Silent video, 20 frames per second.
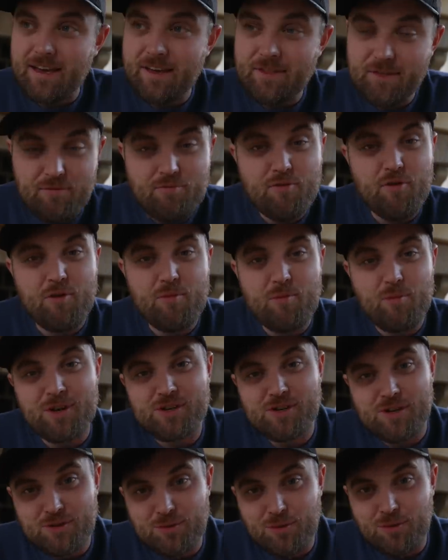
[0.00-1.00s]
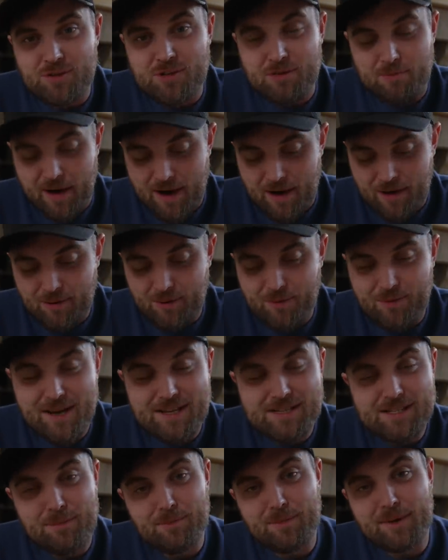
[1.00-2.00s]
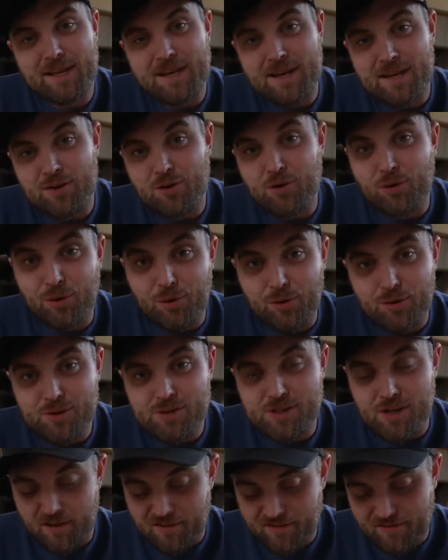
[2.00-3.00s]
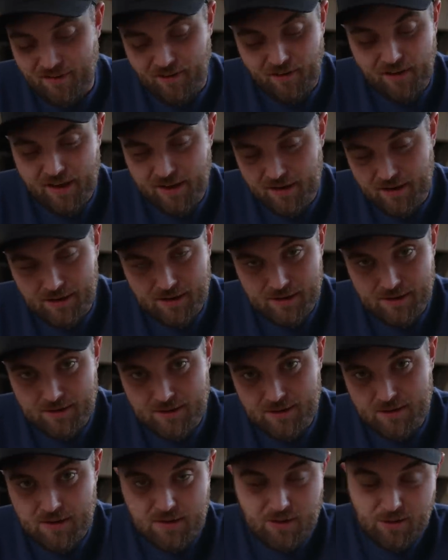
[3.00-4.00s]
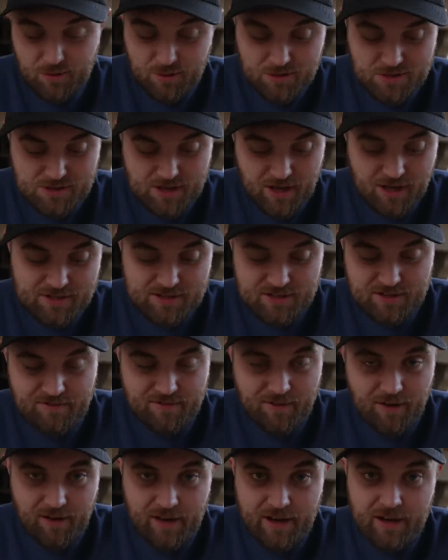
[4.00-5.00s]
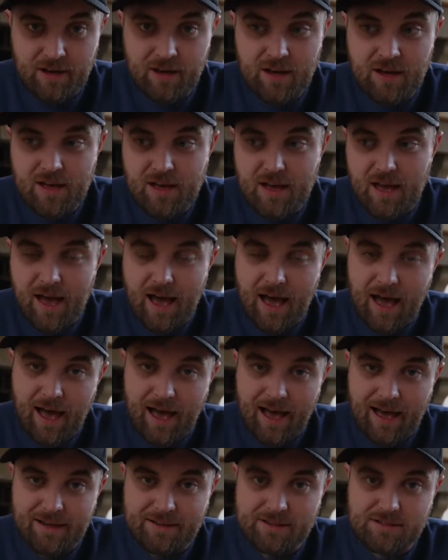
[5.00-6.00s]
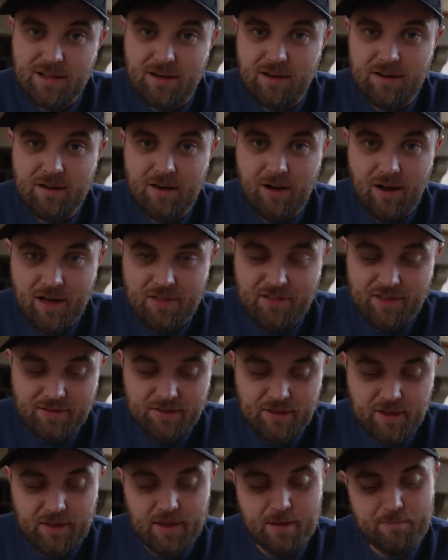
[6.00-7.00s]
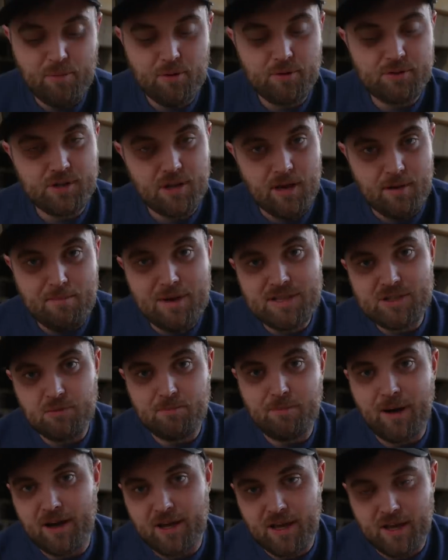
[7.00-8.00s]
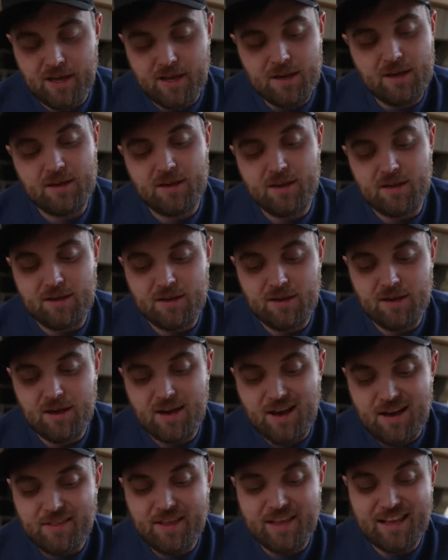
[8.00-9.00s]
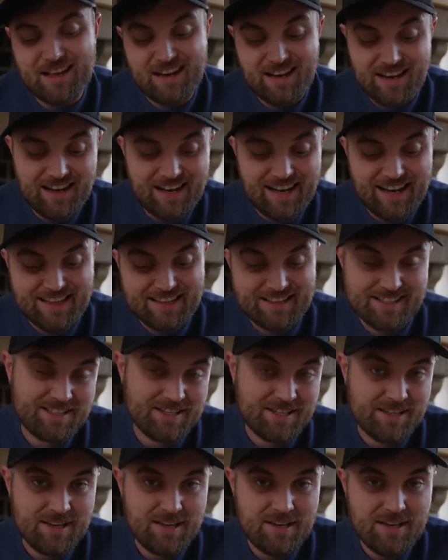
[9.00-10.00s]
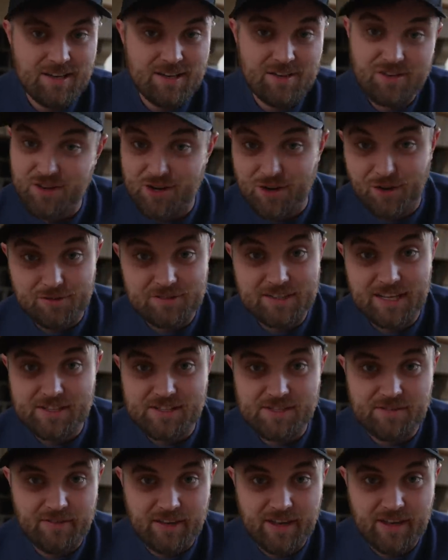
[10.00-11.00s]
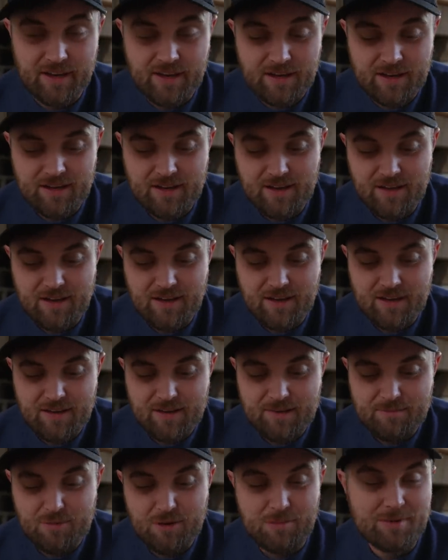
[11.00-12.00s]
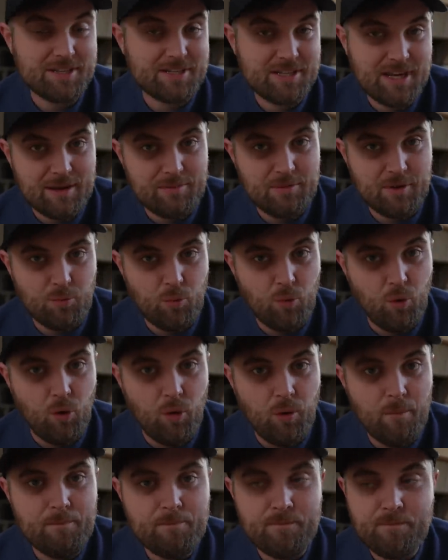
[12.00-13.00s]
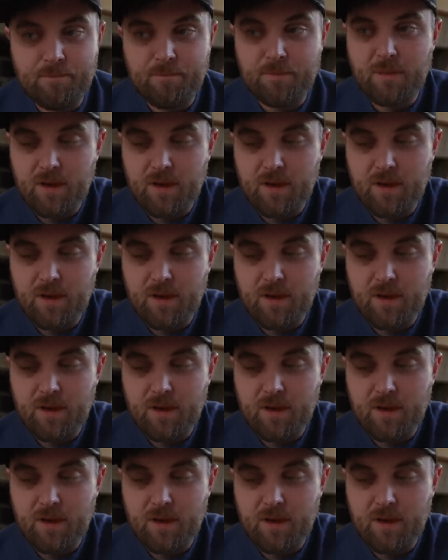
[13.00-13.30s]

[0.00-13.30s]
in the room which I talked about where somebody had caused a fire or started a fire, and I think that they put a metal bucket and they lit the contents of it, probably to keep them warm,